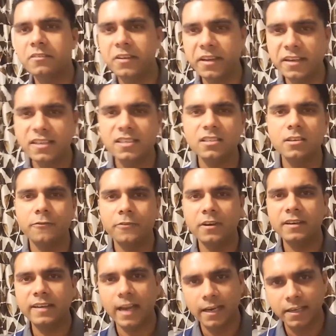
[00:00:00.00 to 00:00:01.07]
treats
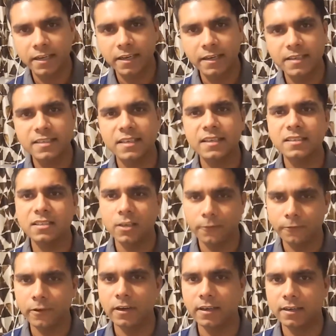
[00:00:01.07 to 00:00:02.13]
different candidates is
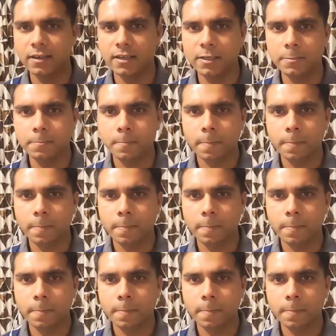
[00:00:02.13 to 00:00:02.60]
differently.